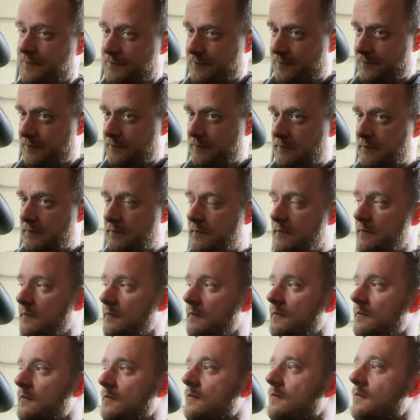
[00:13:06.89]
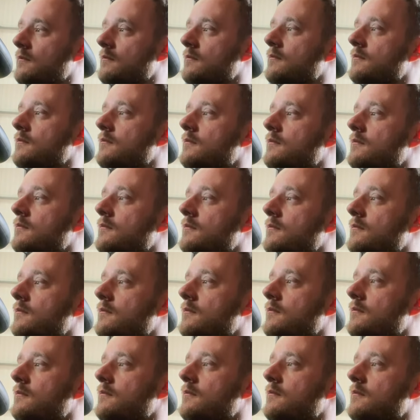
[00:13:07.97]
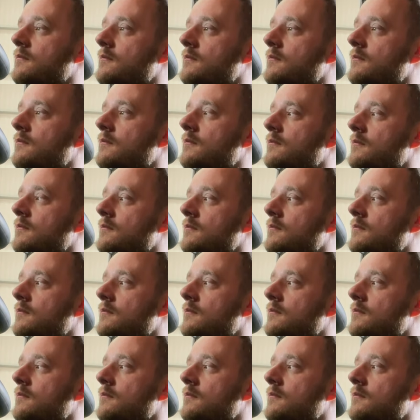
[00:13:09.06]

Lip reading: (silence)